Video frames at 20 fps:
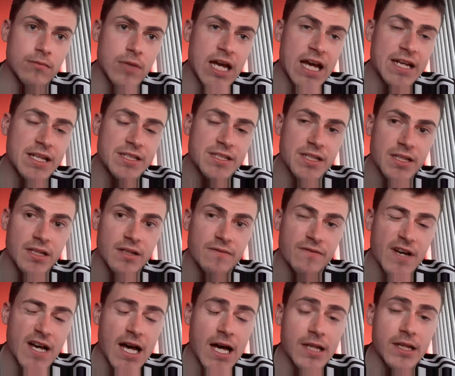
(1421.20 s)
Edison
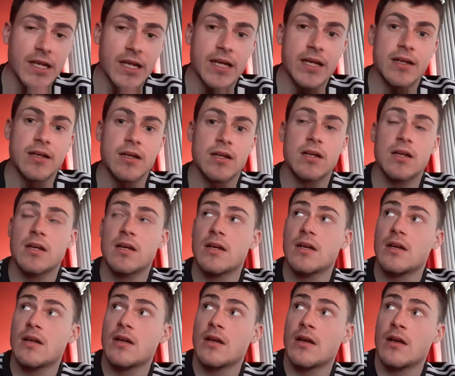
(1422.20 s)
Cavani
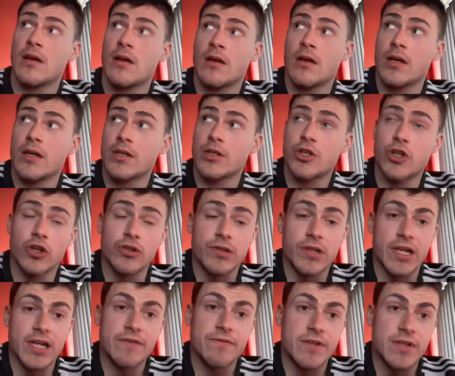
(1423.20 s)
could
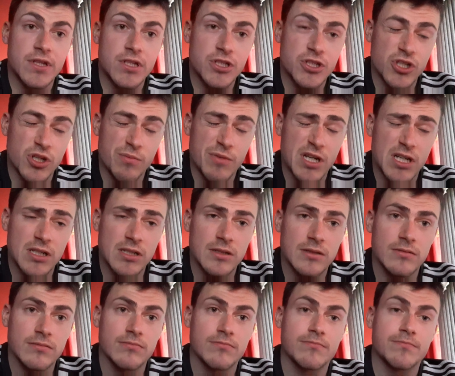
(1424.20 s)
leave in the summer.
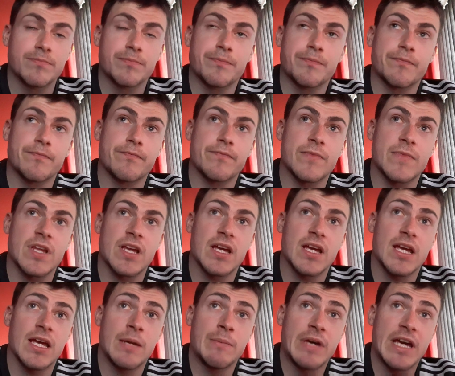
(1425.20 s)

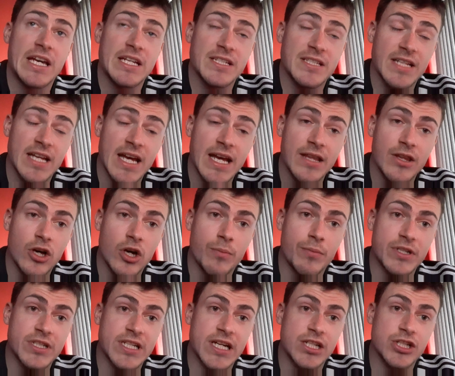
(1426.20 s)
He may stay though
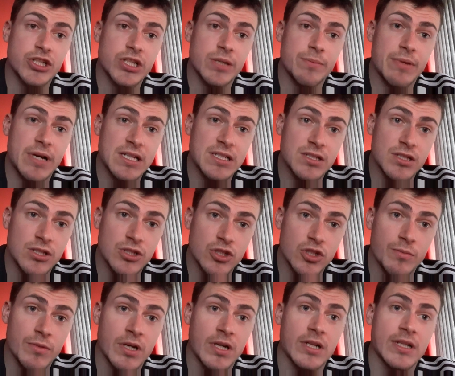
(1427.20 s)
potentially past the
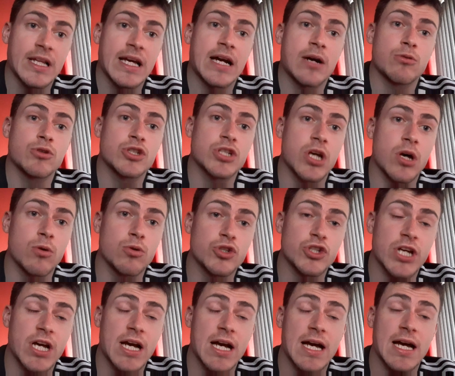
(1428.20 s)
summer. Now
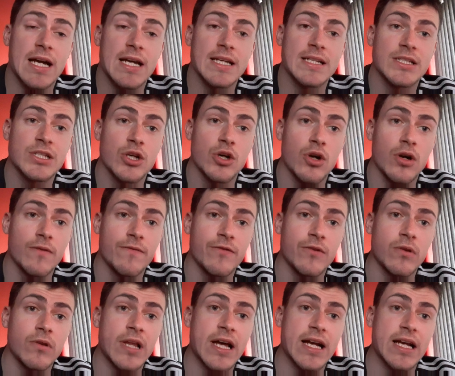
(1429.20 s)
Solskjaer is
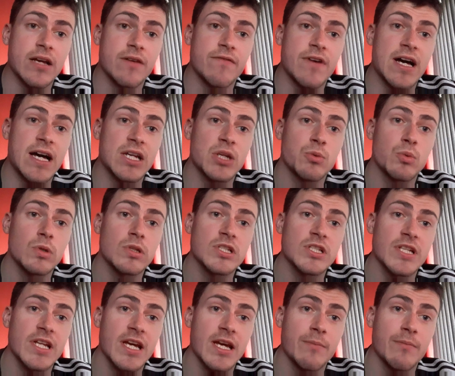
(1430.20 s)
hopeful that Cavani will
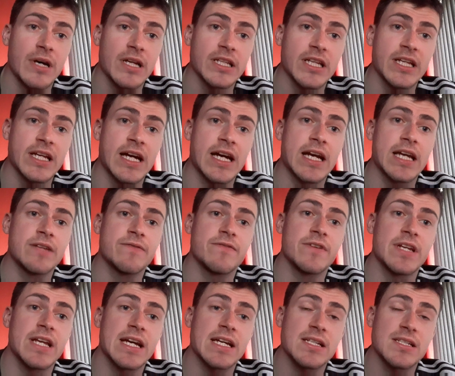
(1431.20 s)
stay at Man United for
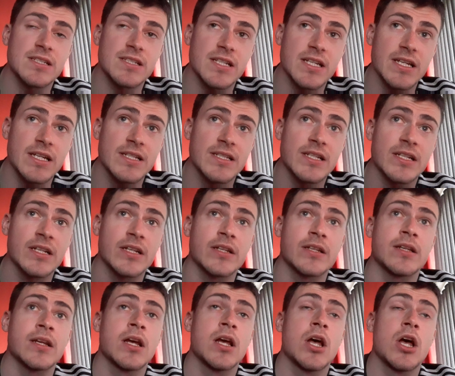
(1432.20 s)
next season
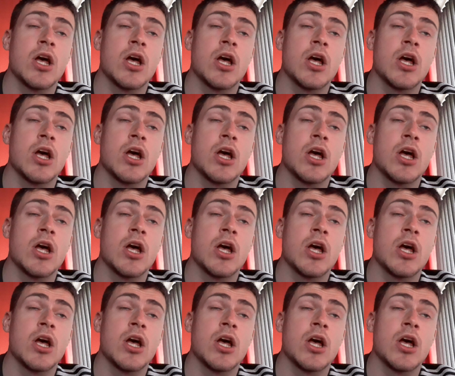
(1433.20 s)
and